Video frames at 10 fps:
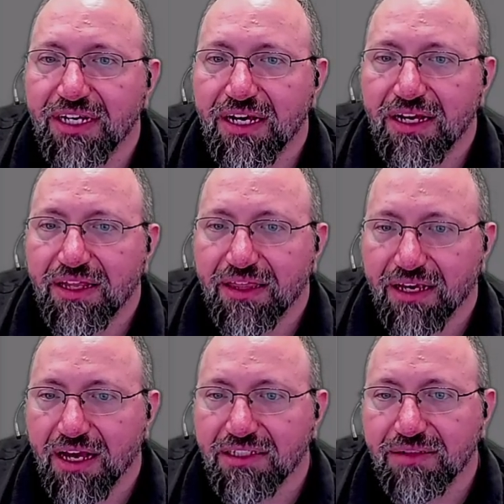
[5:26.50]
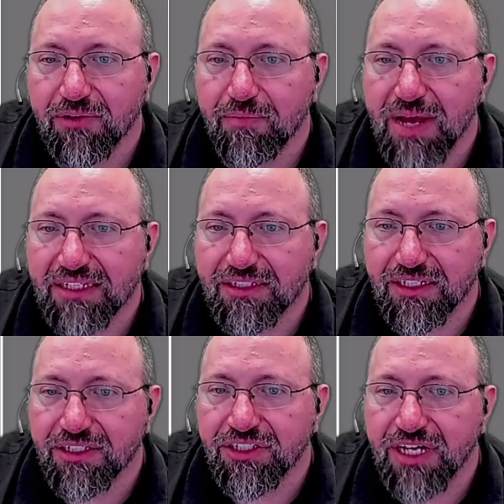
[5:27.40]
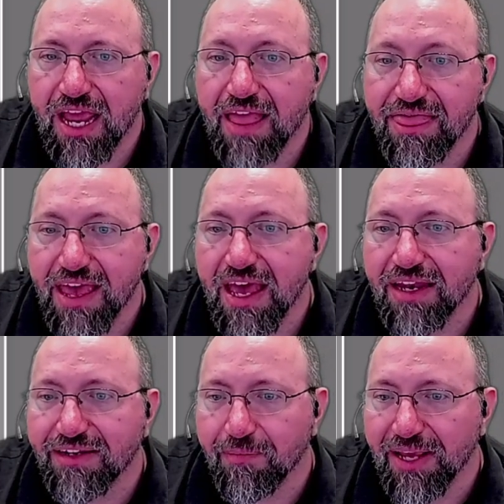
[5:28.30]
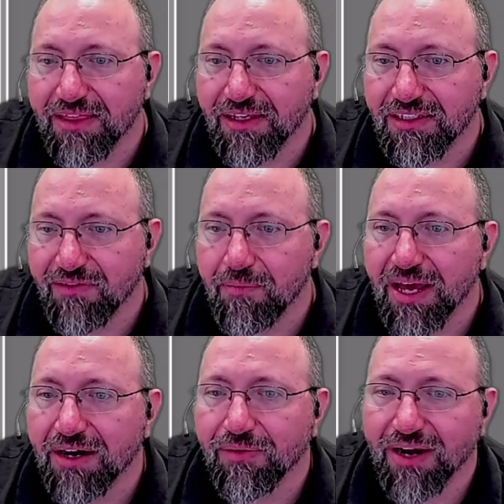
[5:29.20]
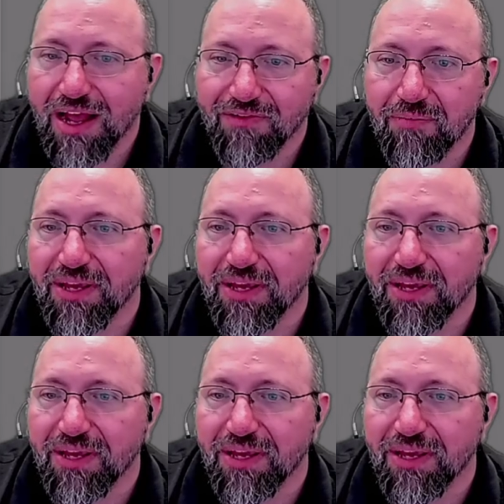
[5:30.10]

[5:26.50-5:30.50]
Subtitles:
the customer message, and then to make things even better, we're going to have